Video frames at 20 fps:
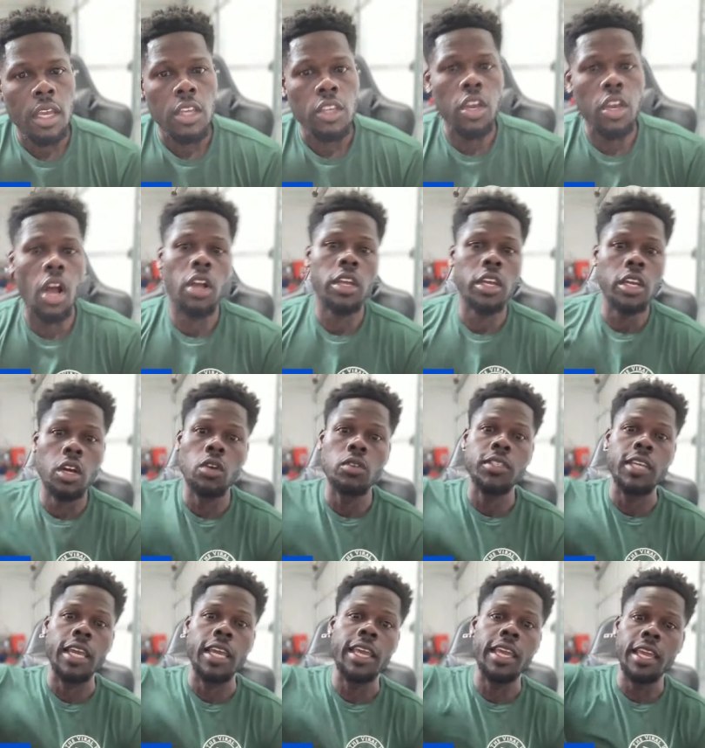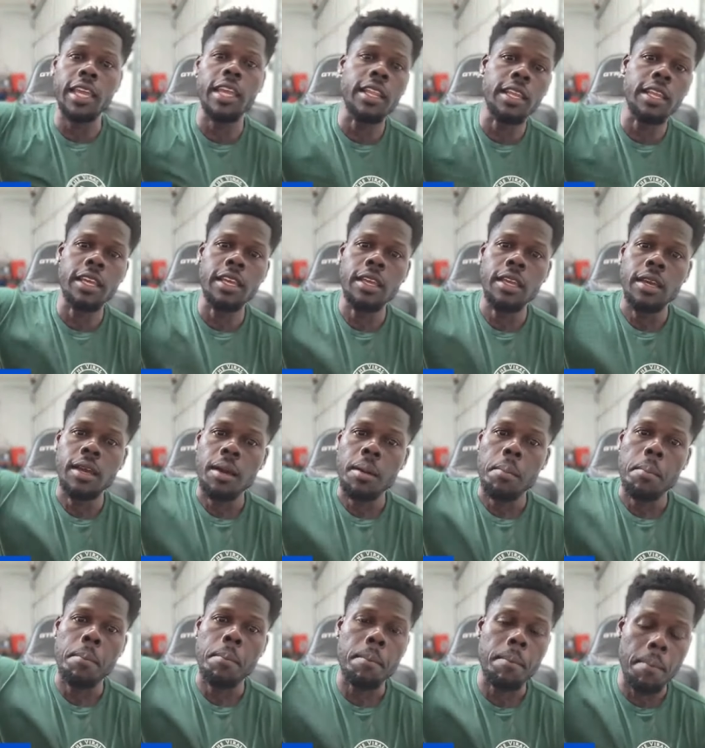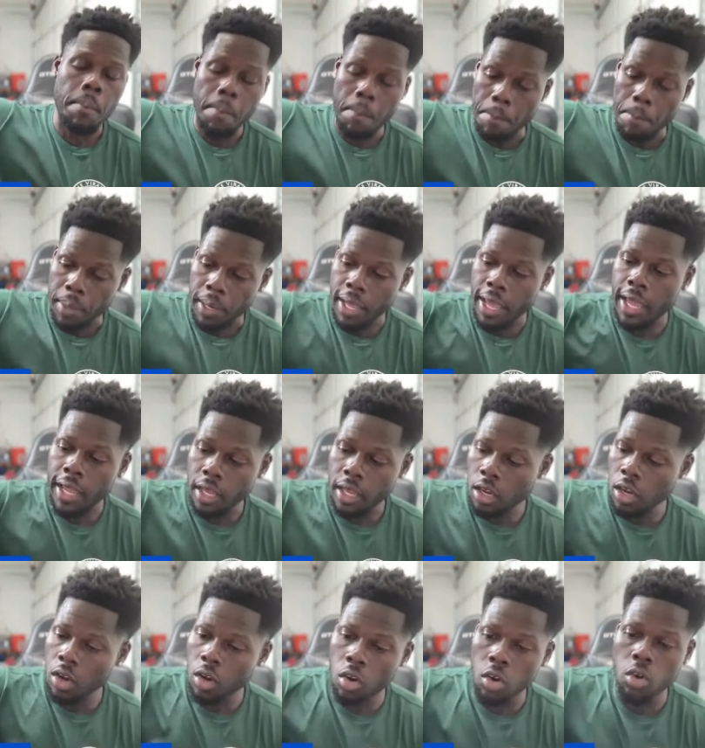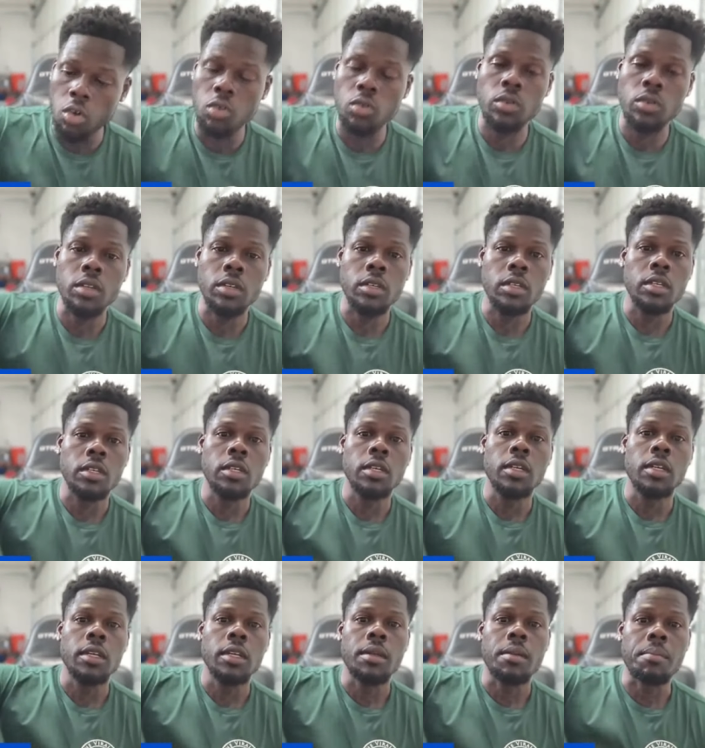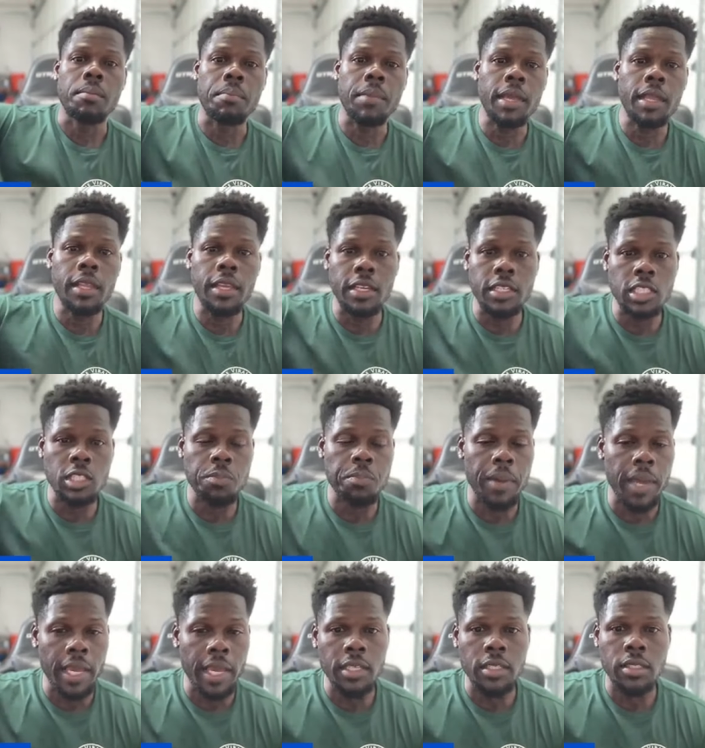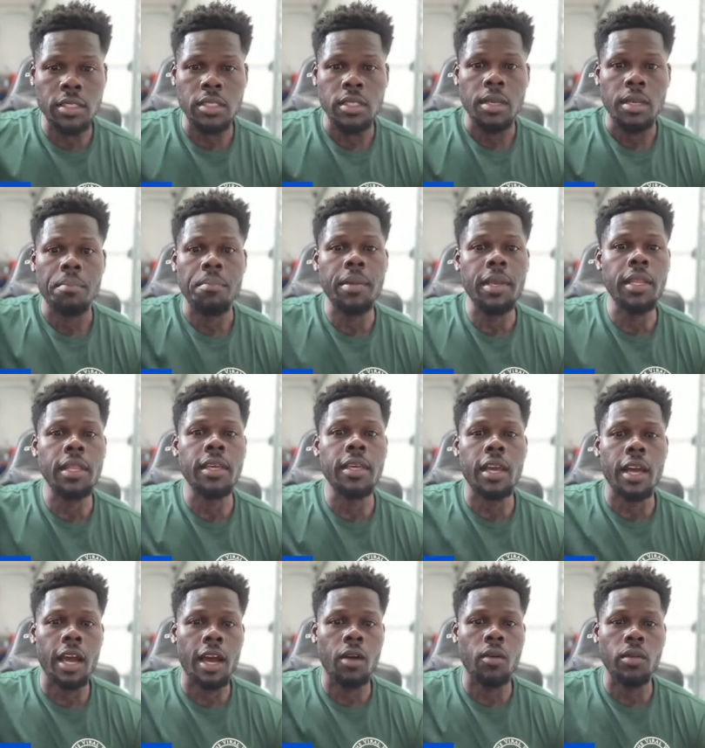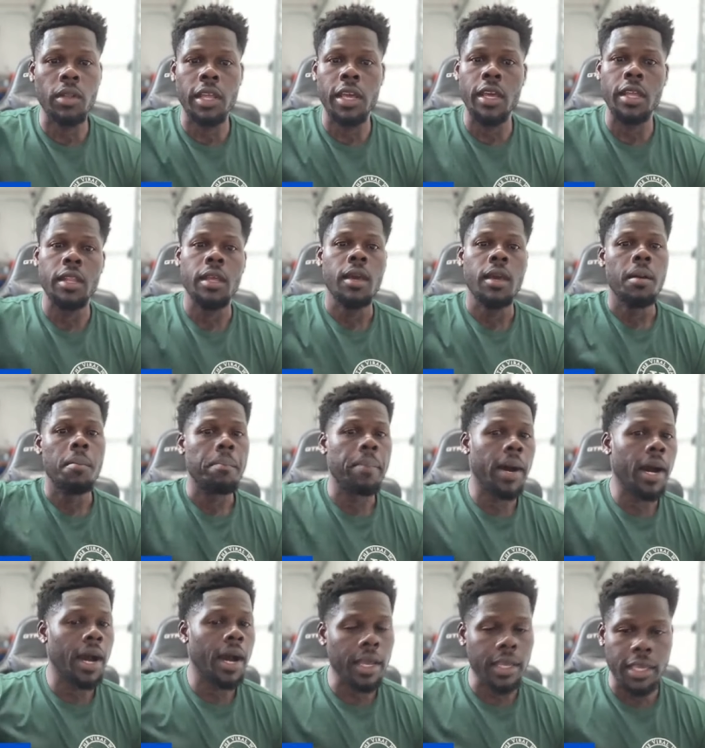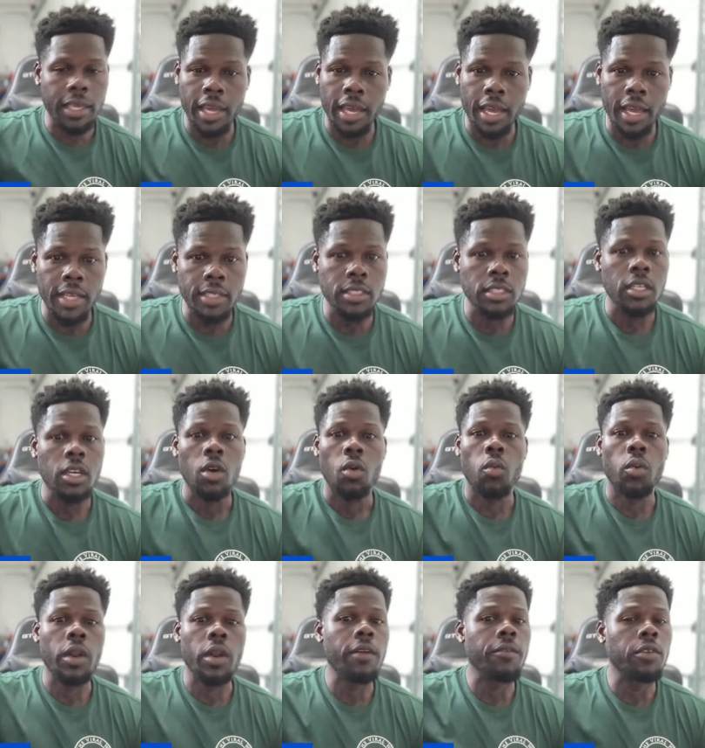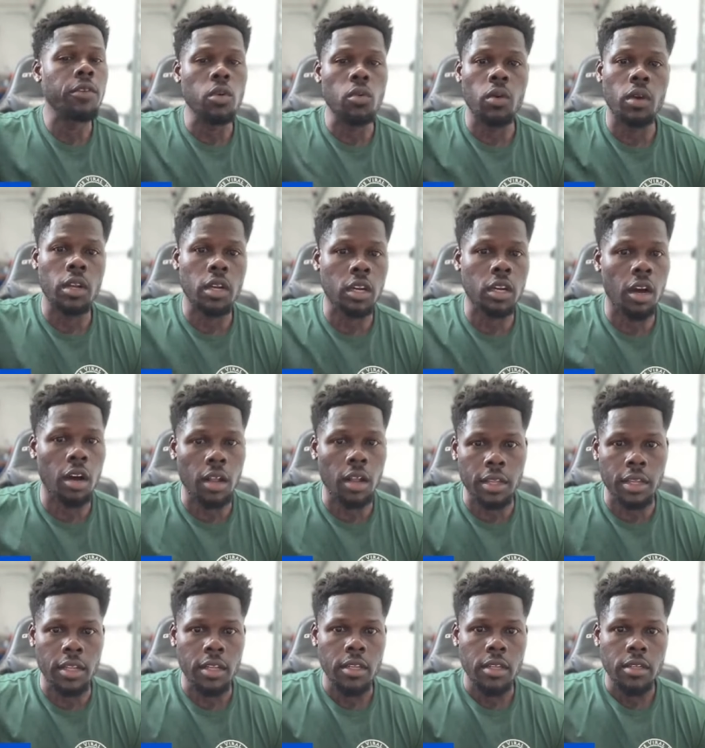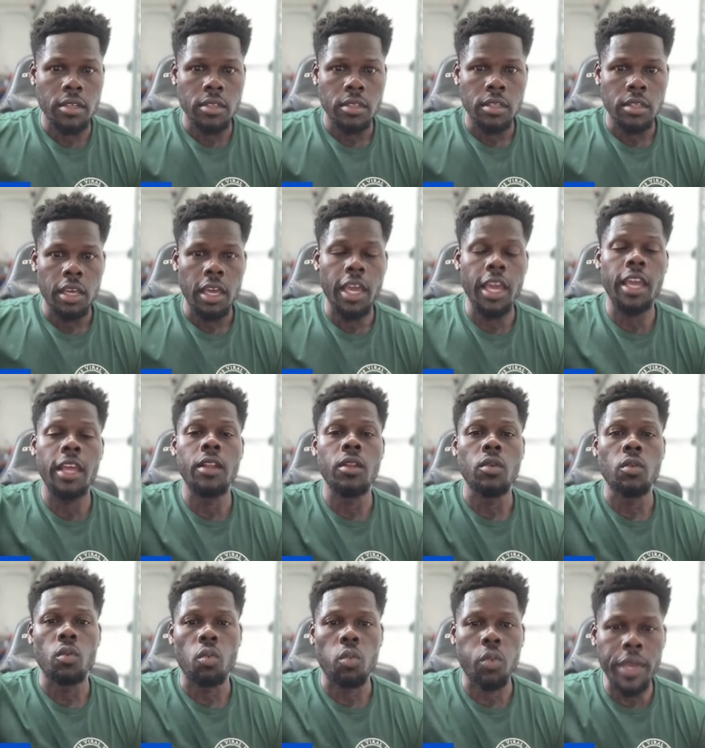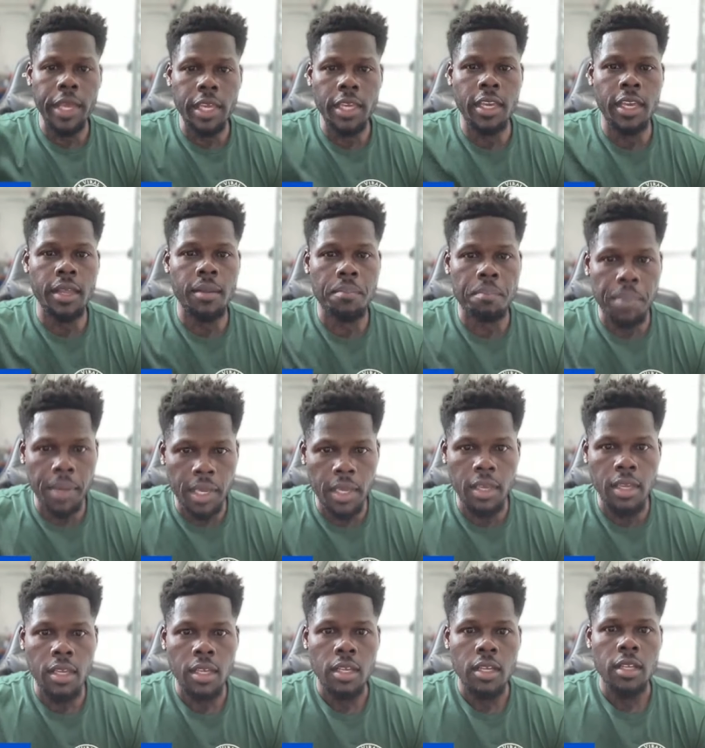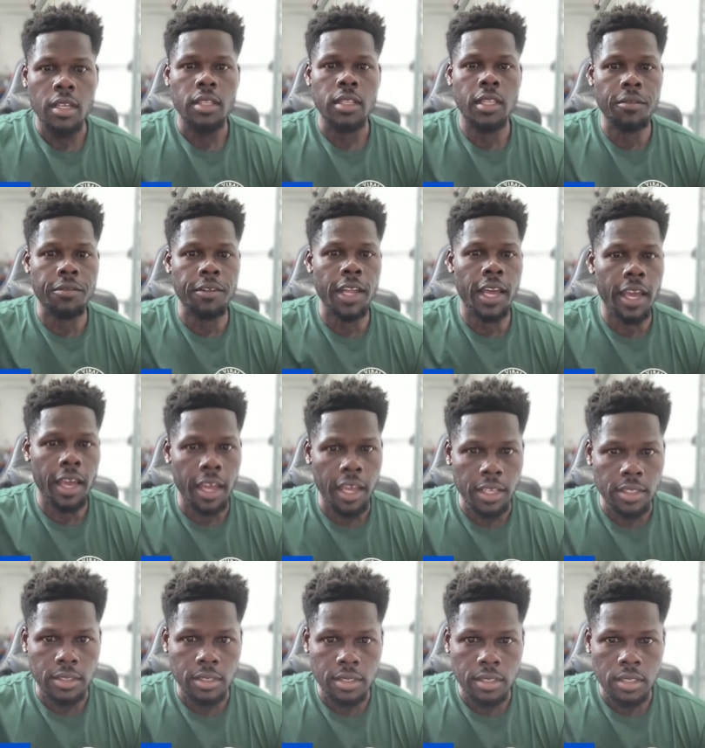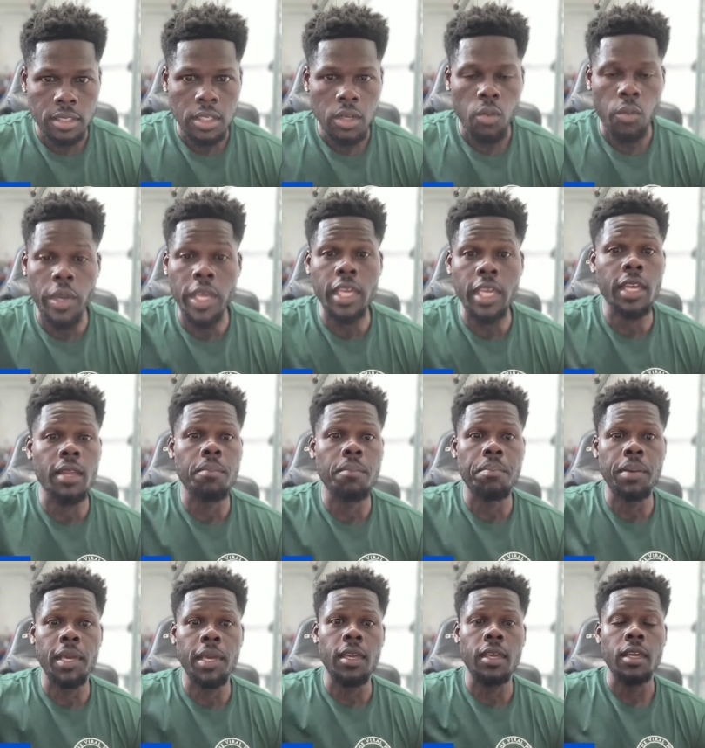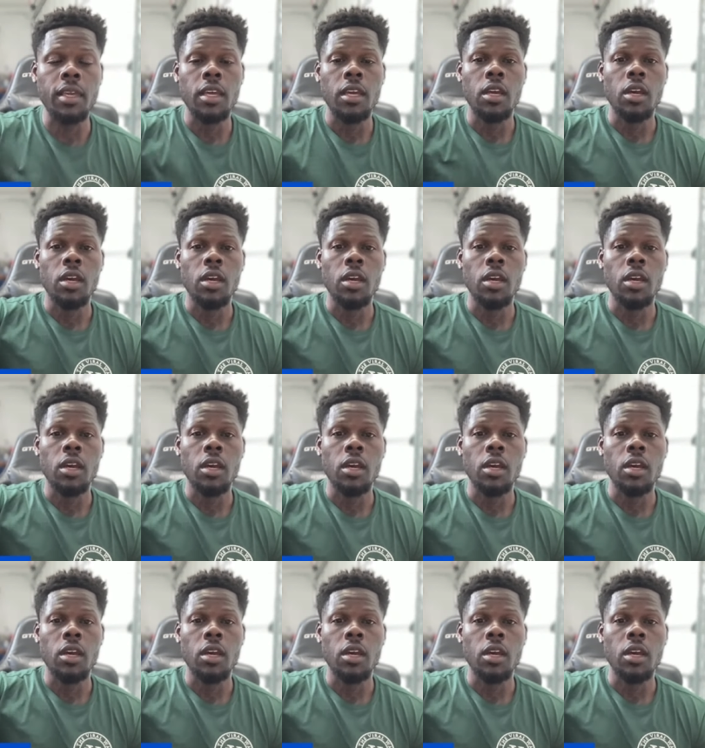Y'all can go to any black-owned media space, media outlet, podcast, whatever you want to call it. And we can be the Vlads. We can be